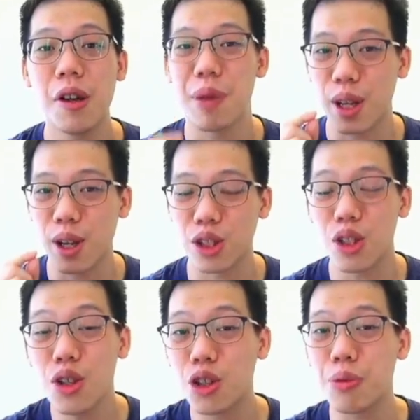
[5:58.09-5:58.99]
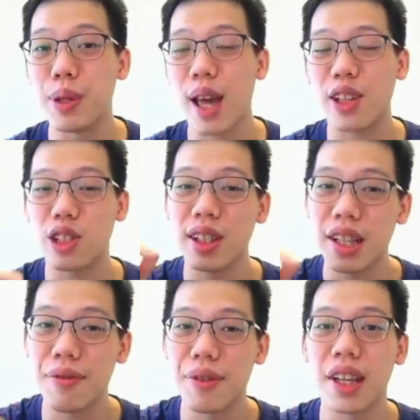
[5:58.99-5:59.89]
because you could be actually
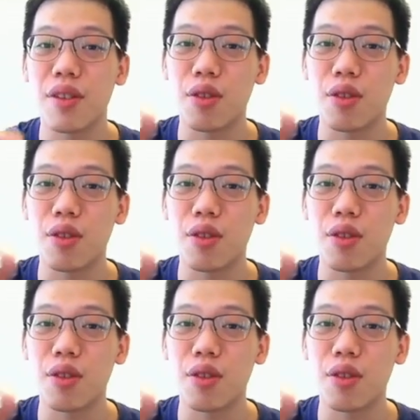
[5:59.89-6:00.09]
living it